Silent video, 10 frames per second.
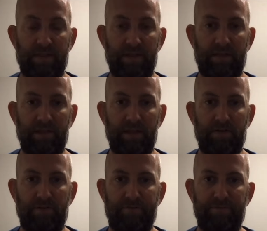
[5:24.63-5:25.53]
think that
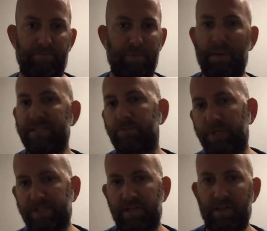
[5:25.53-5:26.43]
you're the best
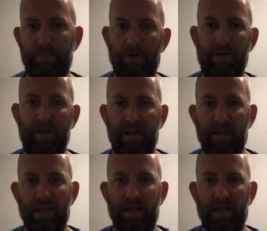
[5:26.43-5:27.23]
widget in the market,